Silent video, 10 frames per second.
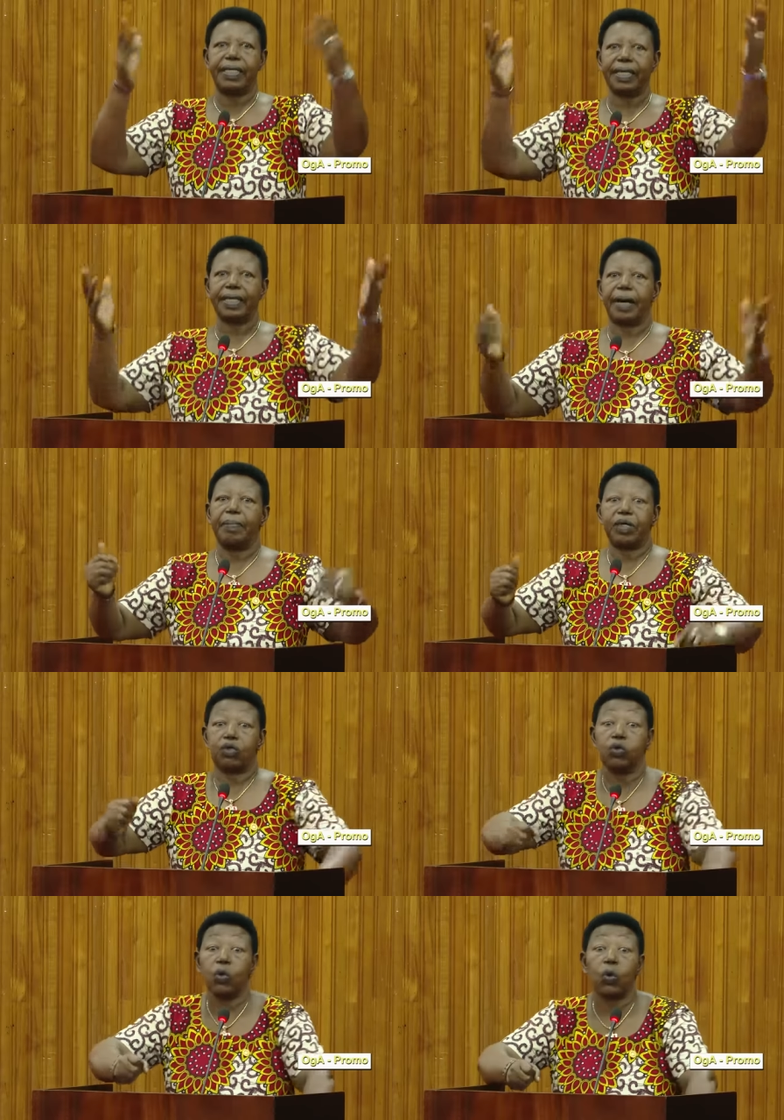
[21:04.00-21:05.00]
leader,
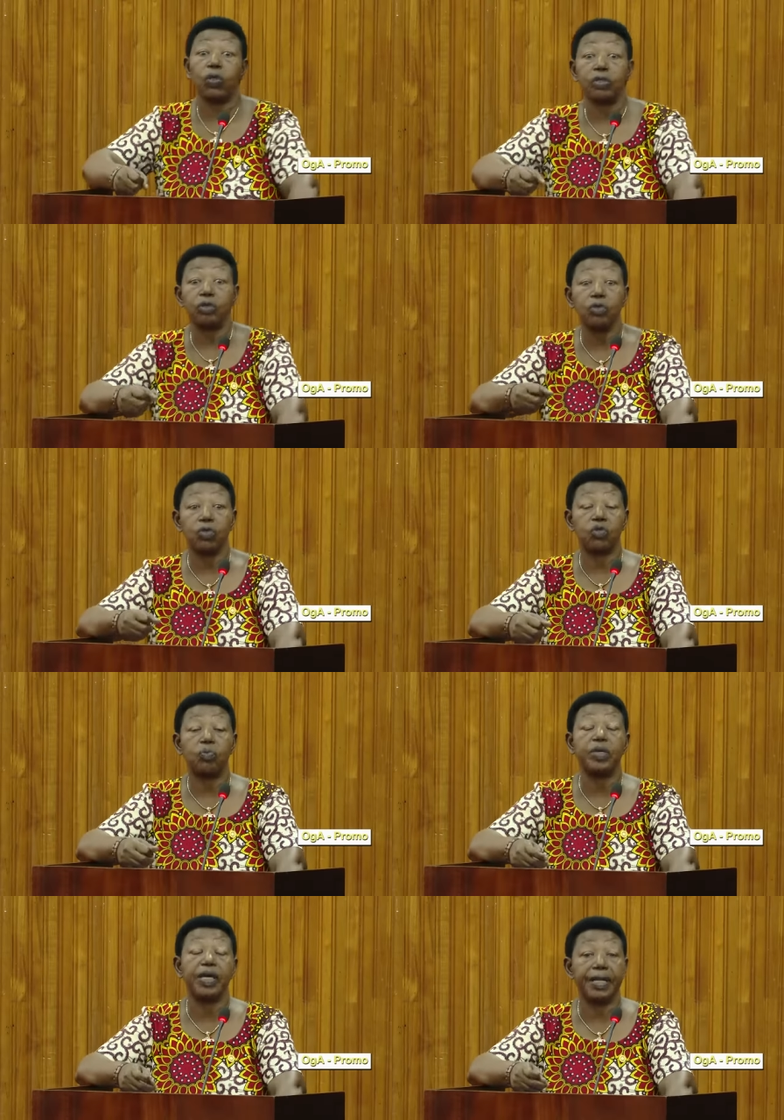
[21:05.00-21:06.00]
but who continues to
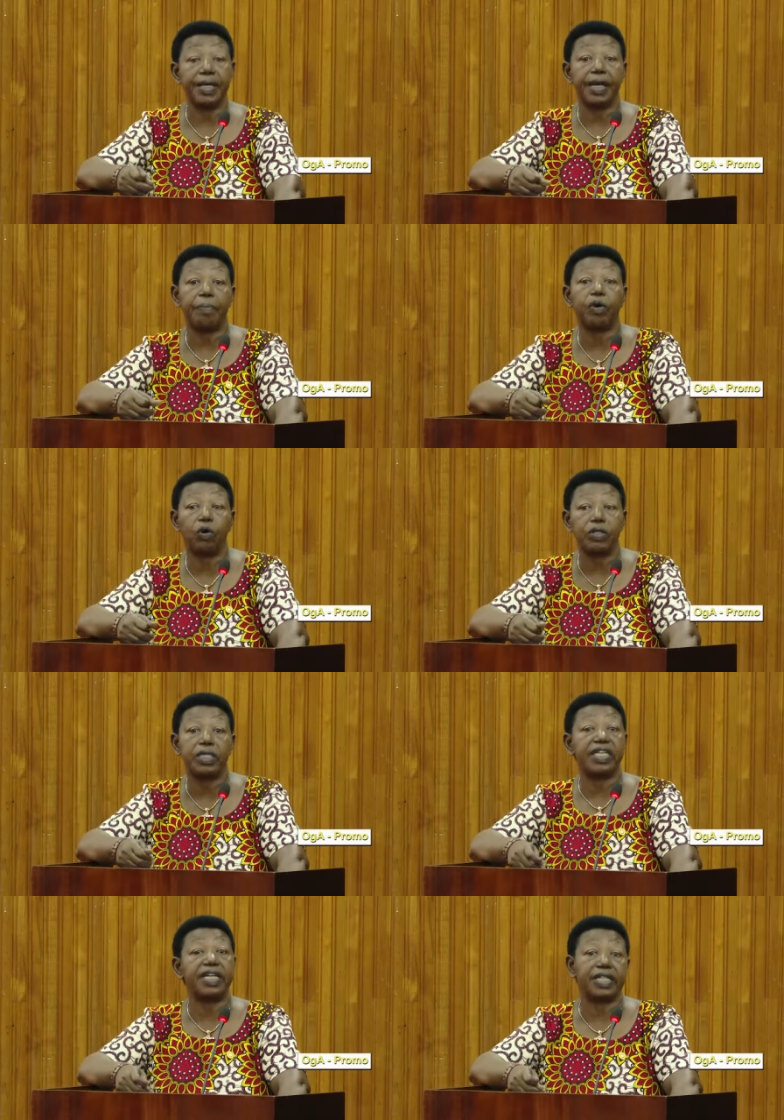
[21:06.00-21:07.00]
be a leader because
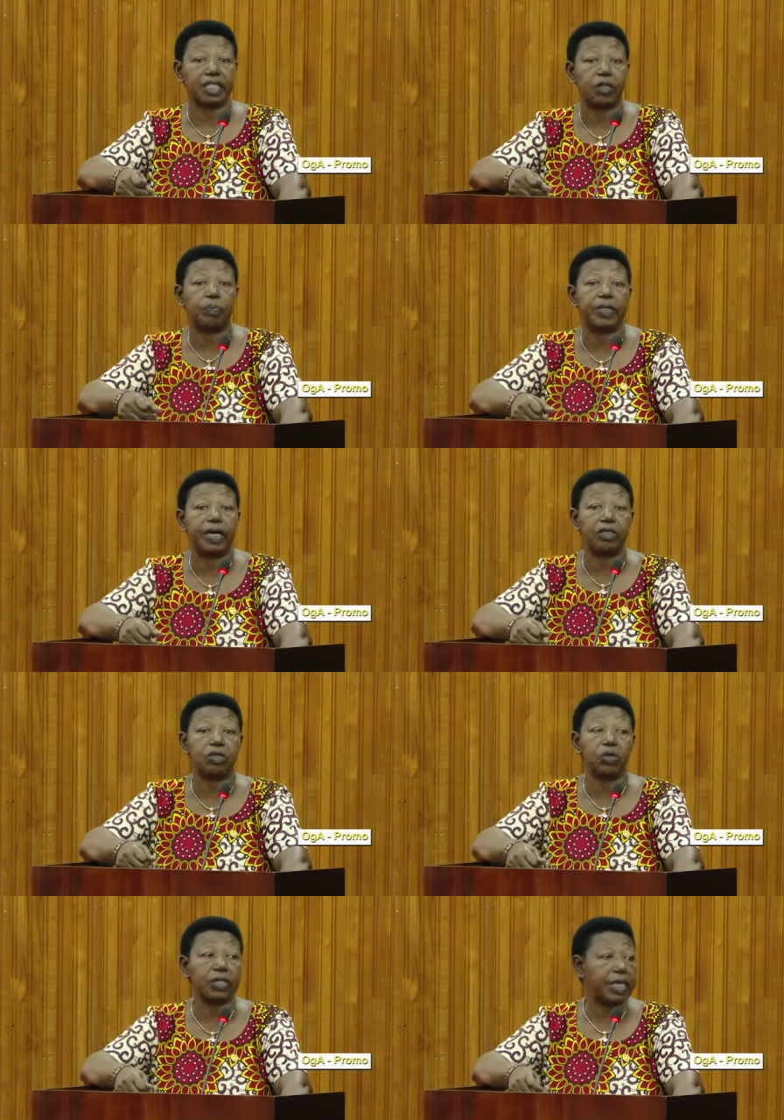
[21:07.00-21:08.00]
leadership does
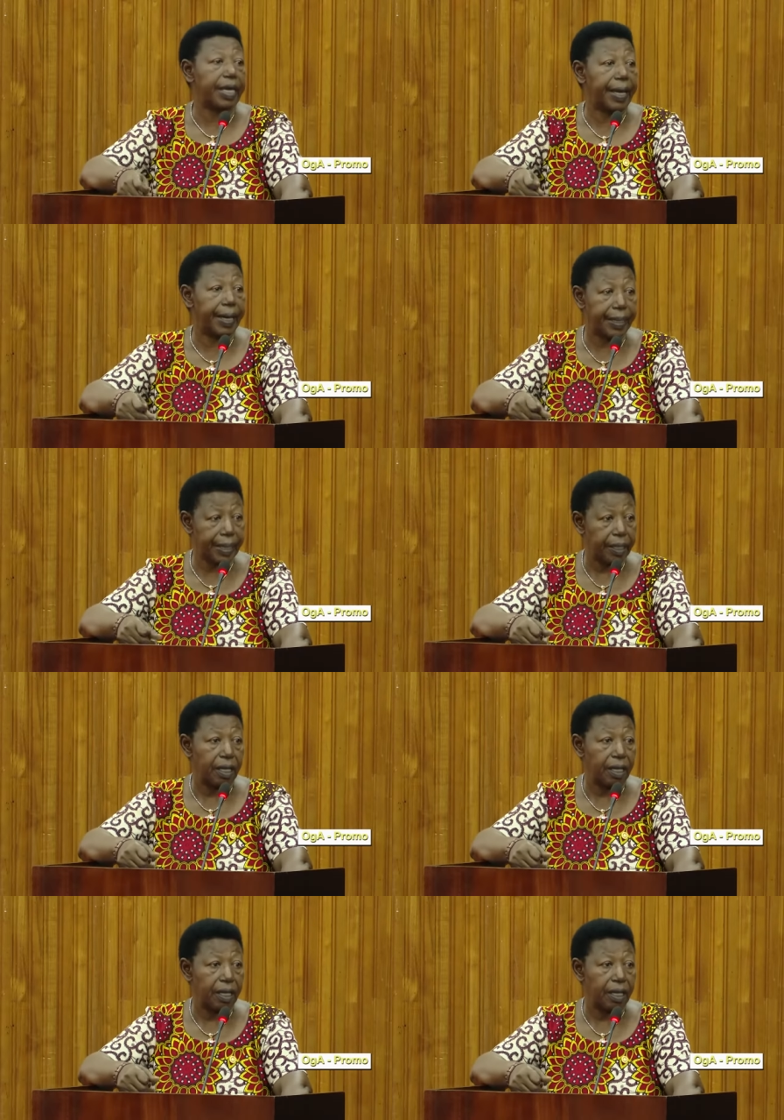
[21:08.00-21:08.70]
not end,